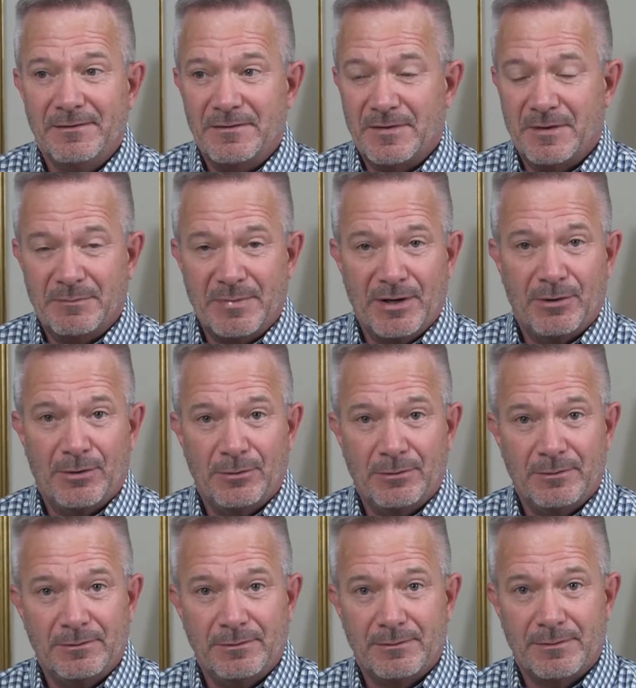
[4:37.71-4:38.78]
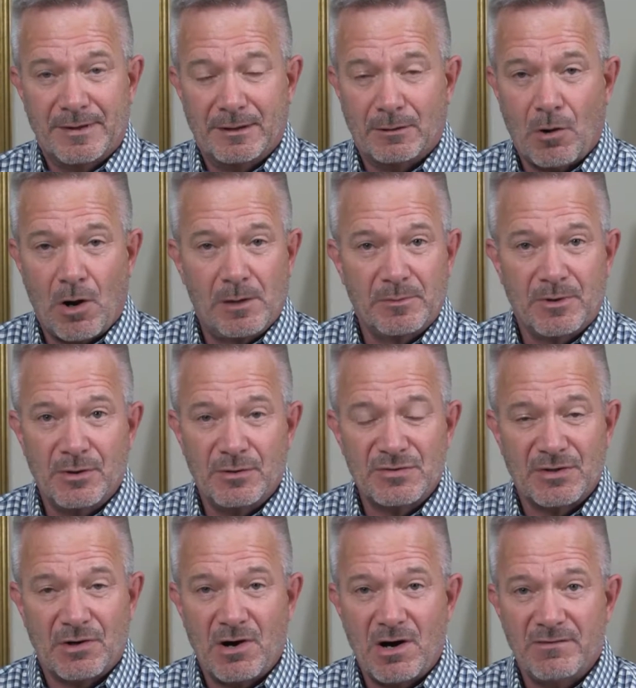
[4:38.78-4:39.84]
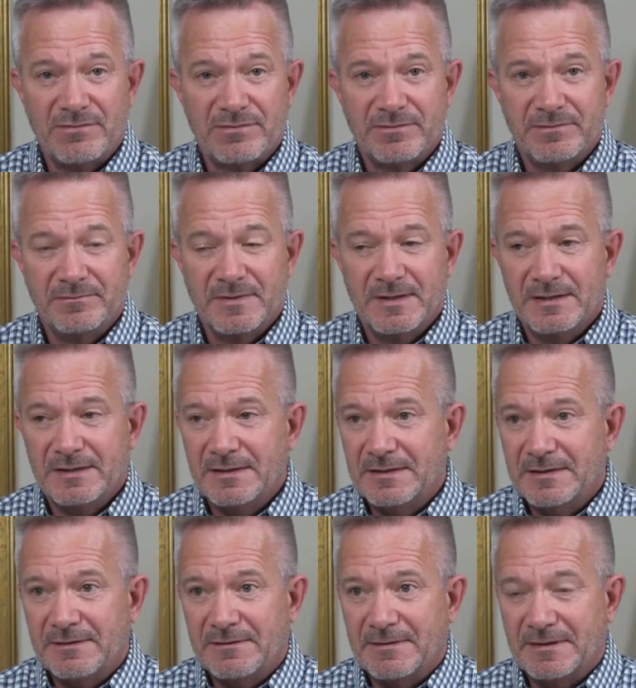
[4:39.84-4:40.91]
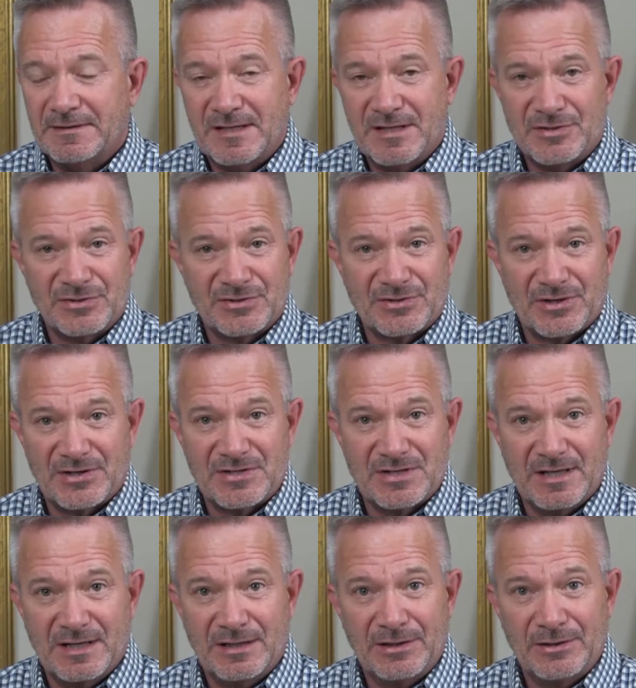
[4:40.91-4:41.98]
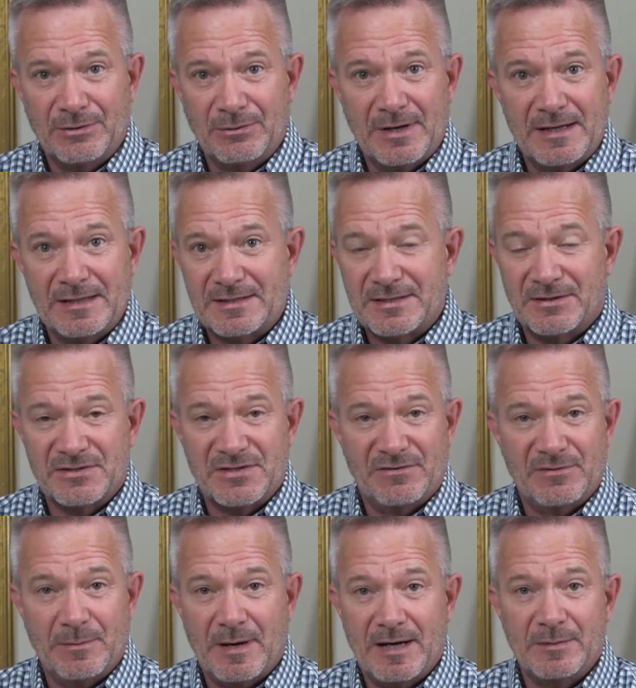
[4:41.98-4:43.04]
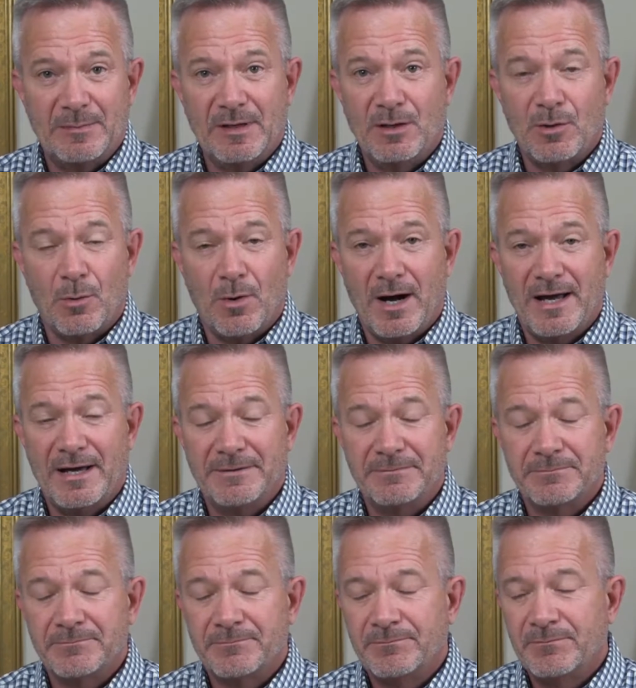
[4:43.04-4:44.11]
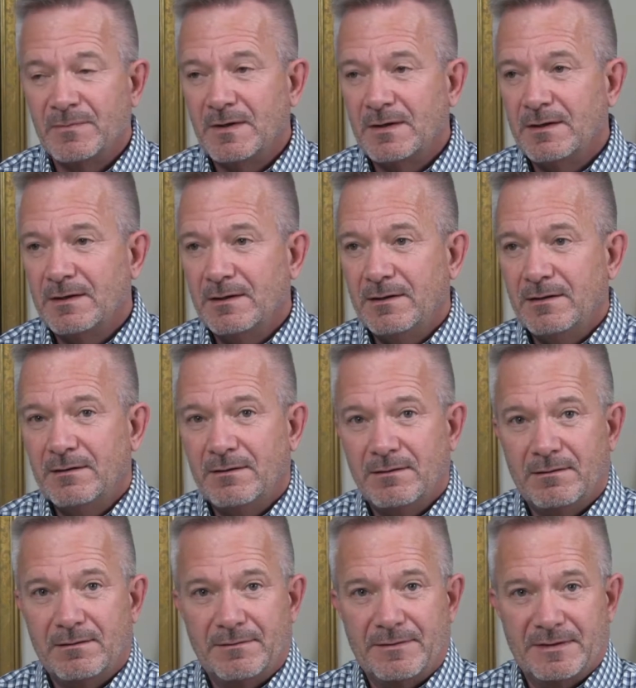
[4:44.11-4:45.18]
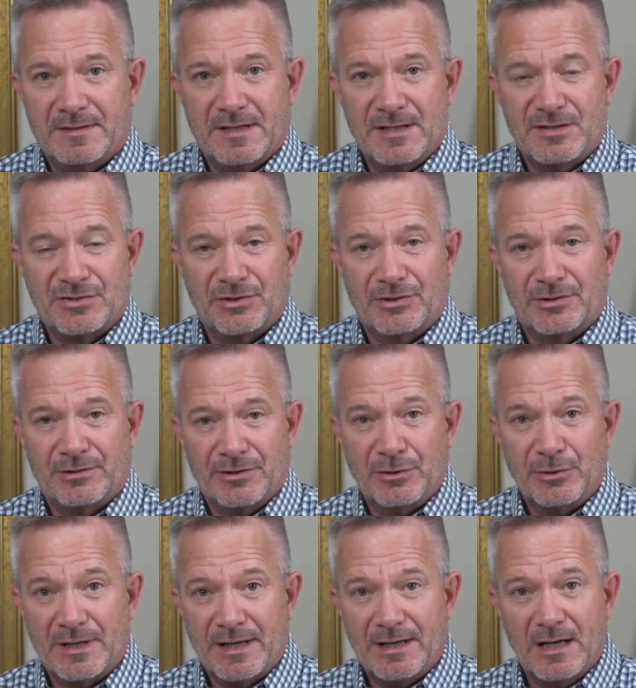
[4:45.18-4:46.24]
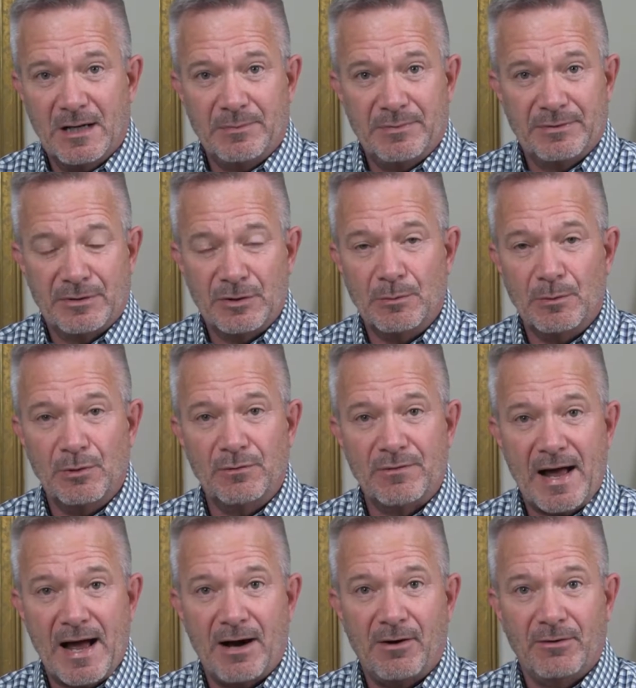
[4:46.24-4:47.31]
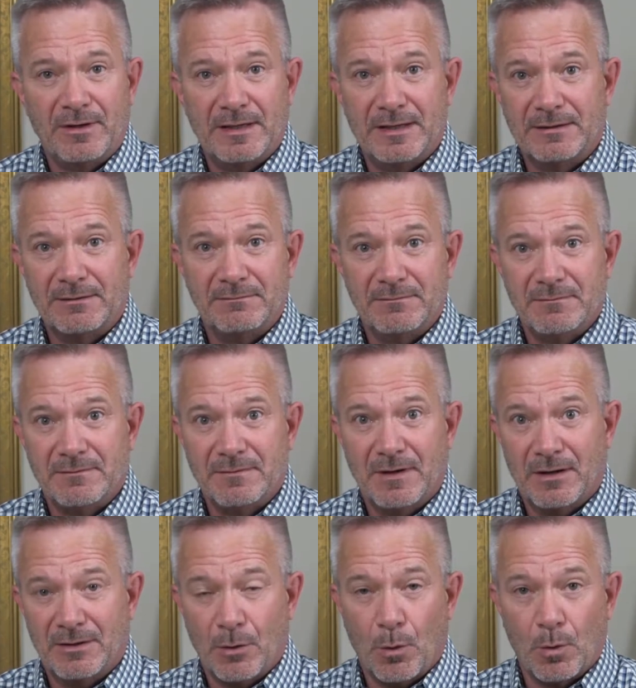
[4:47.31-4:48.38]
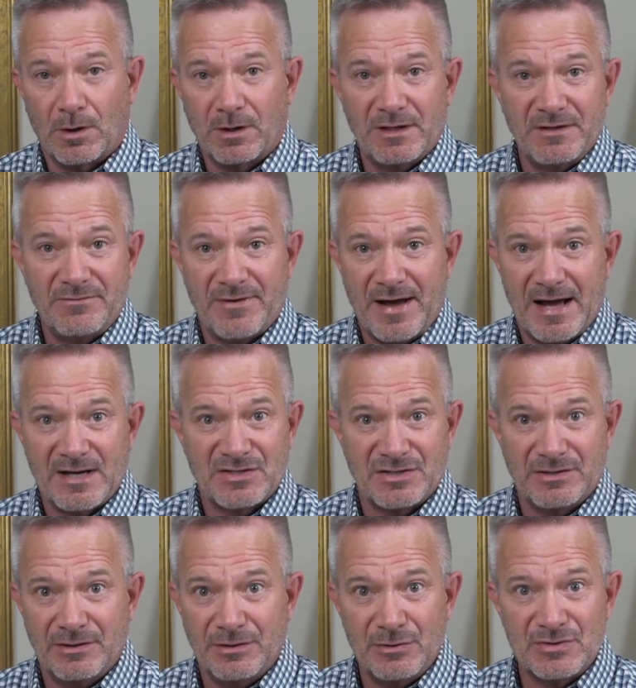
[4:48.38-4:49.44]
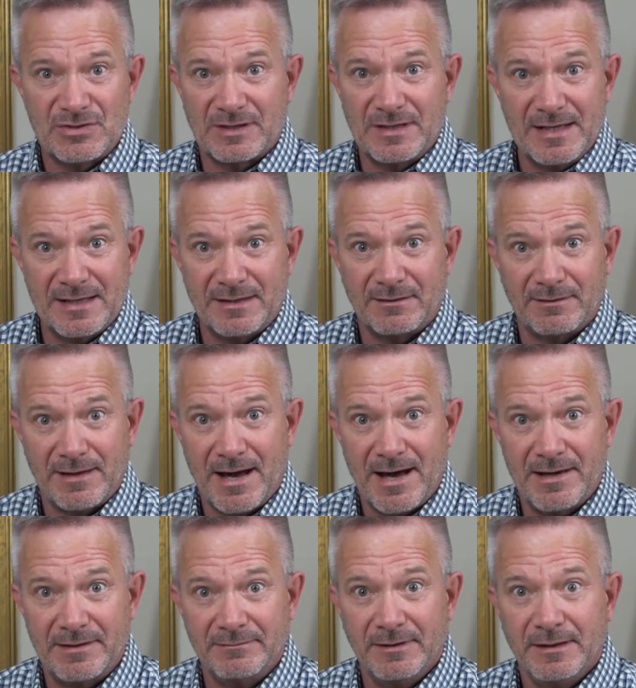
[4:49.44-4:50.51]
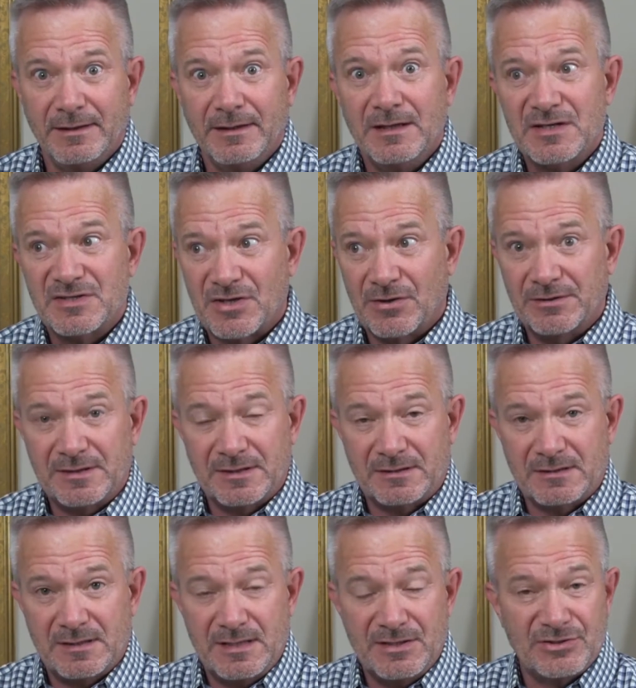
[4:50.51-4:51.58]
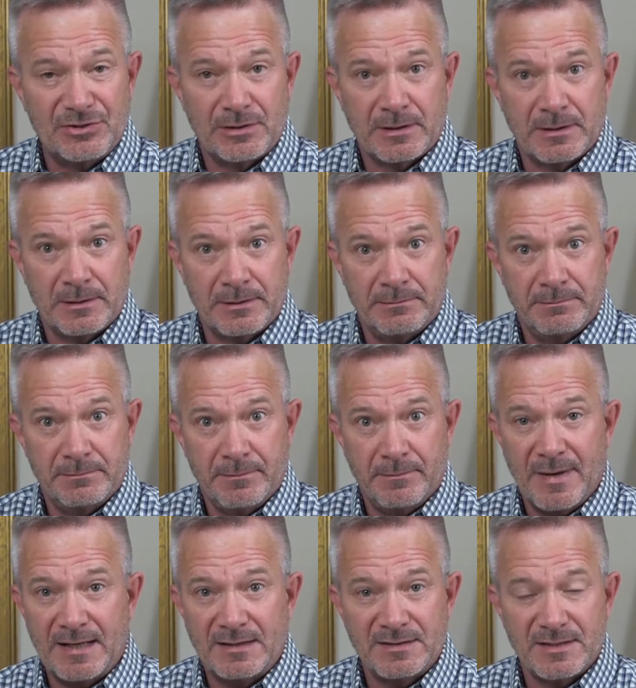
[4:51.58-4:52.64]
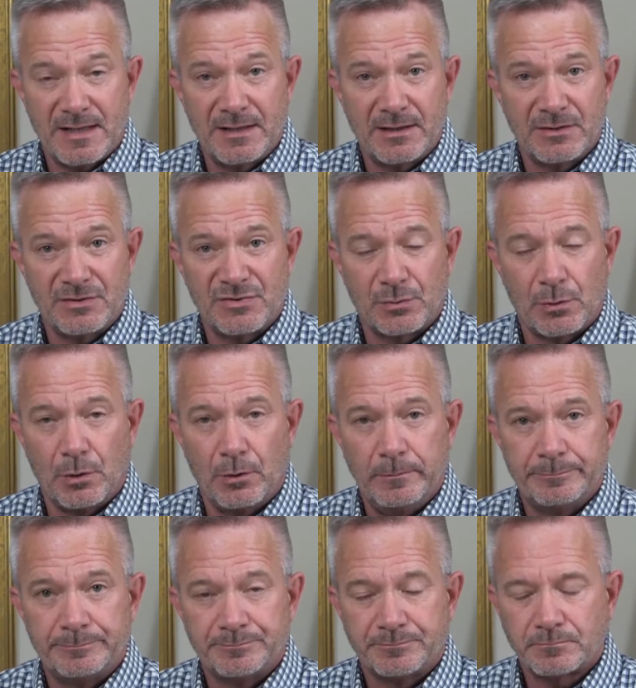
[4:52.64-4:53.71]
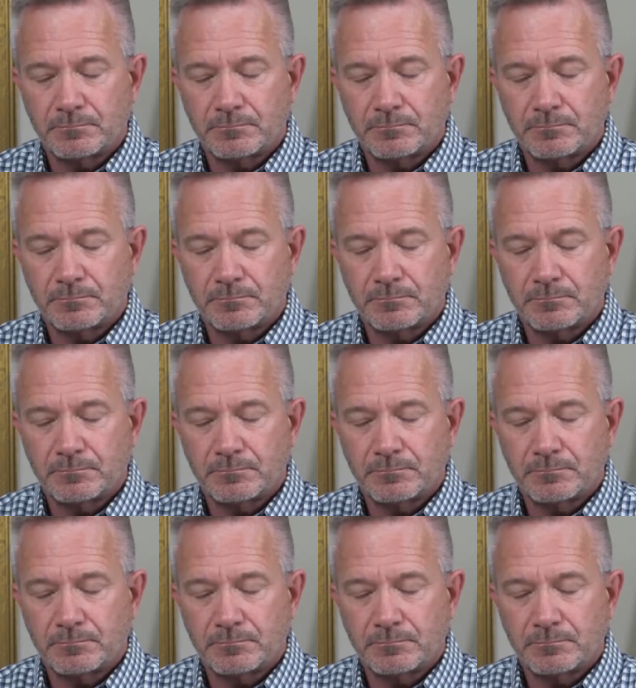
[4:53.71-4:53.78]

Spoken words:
The alarm goes off. The teacher starts getting you ready, tells everybody to be quiet. The teacher, you get up, you move out in an orderly fashion, usually in a line, so that the teacher can maintain control.